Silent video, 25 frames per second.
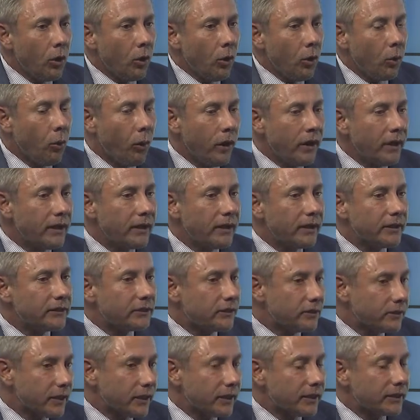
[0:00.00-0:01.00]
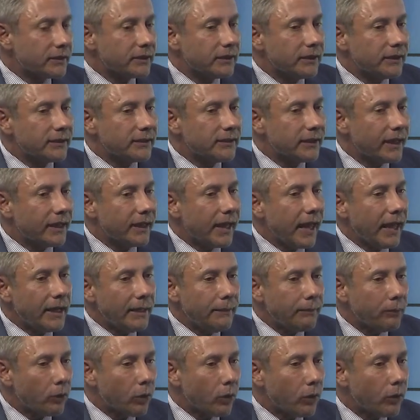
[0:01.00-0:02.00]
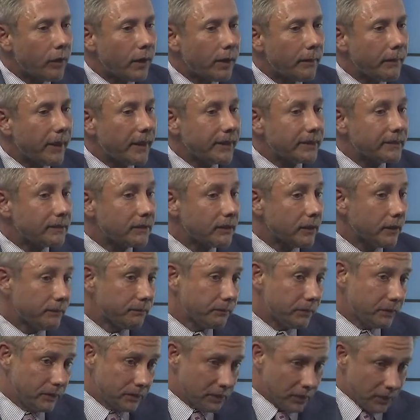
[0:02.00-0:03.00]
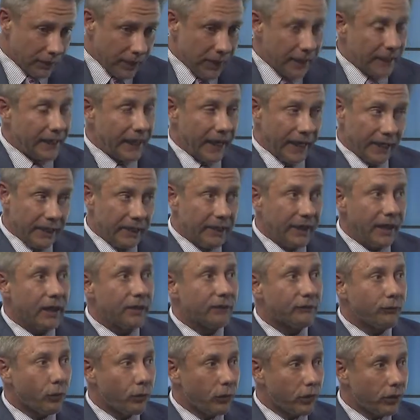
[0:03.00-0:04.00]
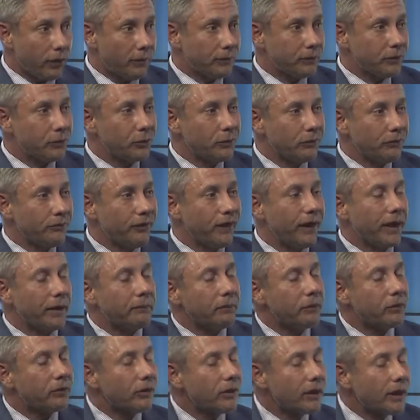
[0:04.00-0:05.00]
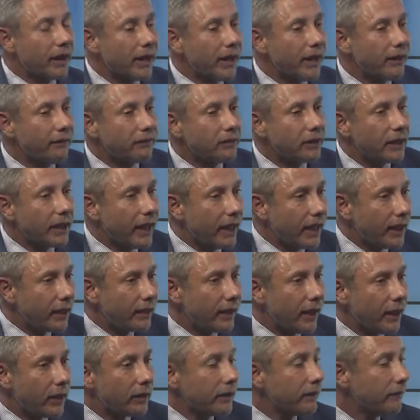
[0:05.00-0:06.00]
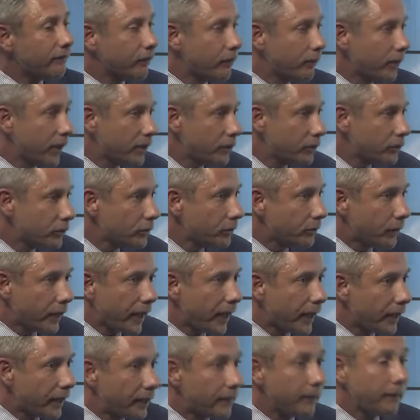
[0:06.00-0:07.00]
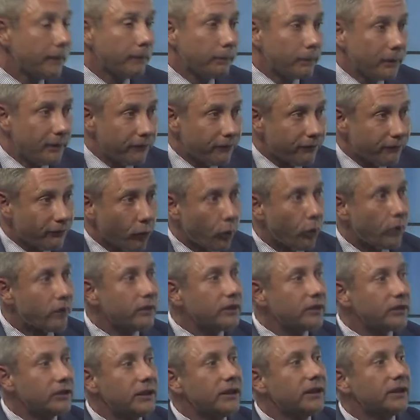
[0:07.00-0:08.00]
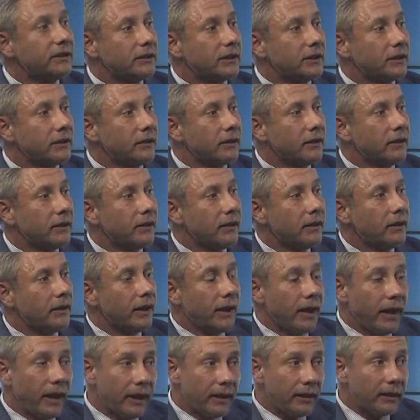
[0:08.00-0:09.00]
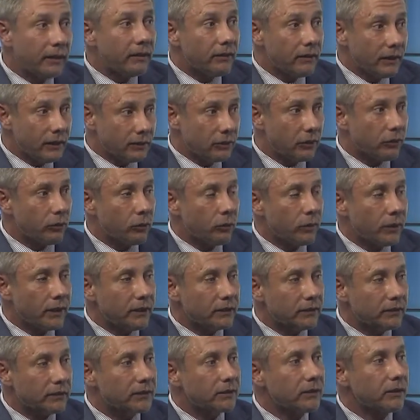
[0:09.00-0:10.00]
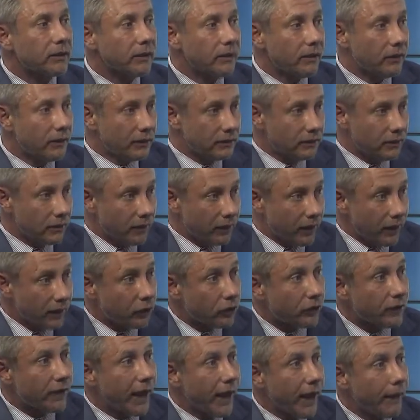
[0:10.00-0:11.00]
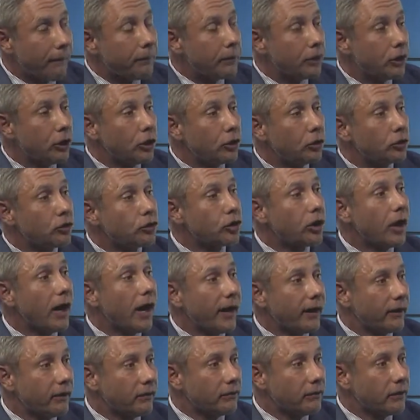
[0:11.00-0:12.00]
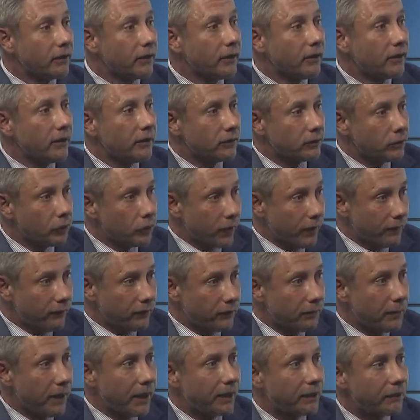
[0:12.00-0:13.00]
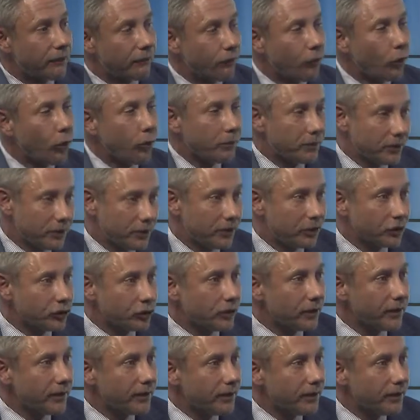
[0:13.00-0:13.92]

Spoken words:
what it is this, is that any program has, it's gonna take 90 days before it comes into effect, but they're gonna have to hand out an informational packet before the season. Hey, these are the risks. This is a thing could happen to your child. So you have to make an informed decision.